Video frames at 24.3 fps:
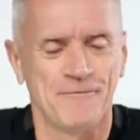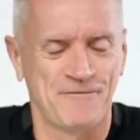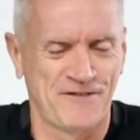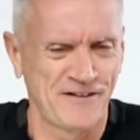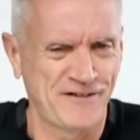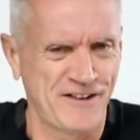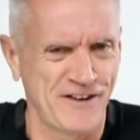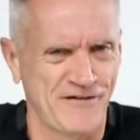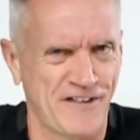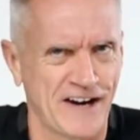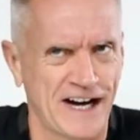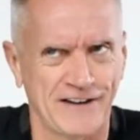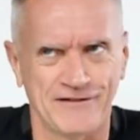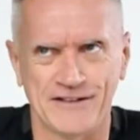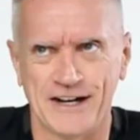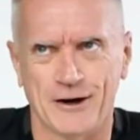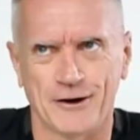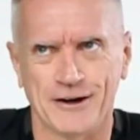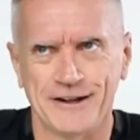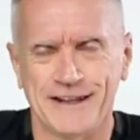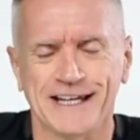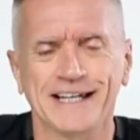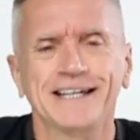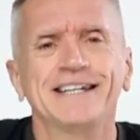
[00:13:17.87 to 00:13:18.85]
I'm 55 now,
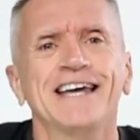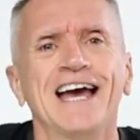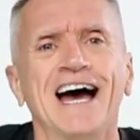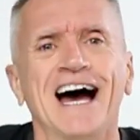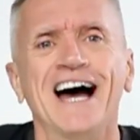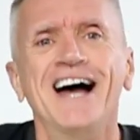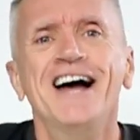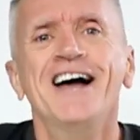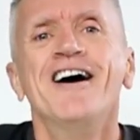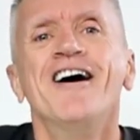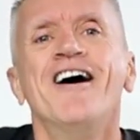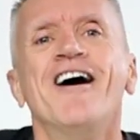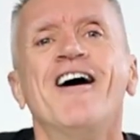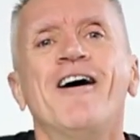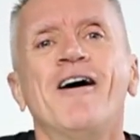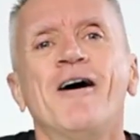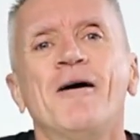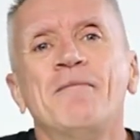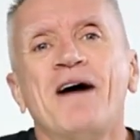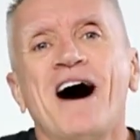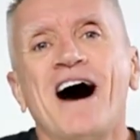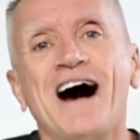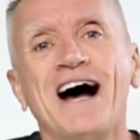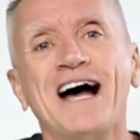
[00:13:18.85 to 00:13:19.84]
I think. Yeah.
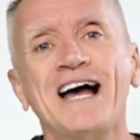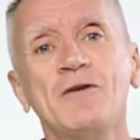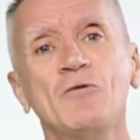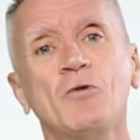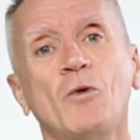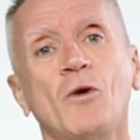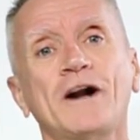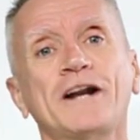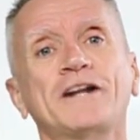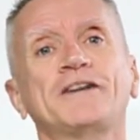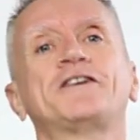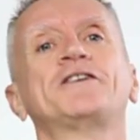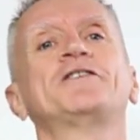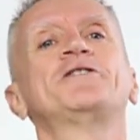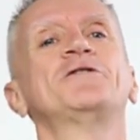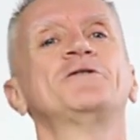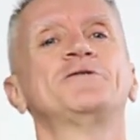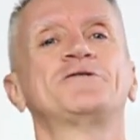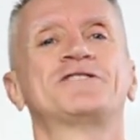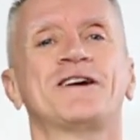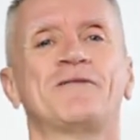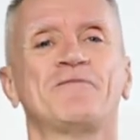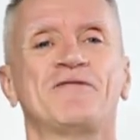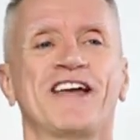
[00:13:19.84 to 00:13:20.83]
Um, I wanted to
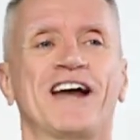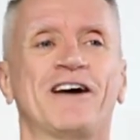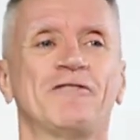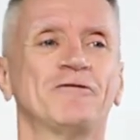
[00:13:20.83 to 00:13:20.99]
do something.